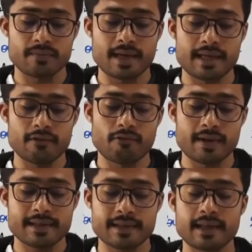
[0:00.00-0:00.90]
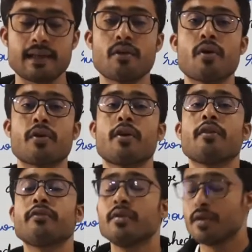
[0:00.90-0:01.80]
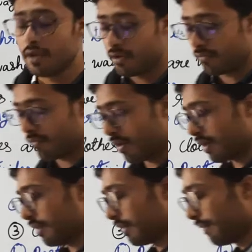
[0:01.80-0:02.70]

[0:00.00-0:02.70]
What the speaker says: by wasting a lot of water.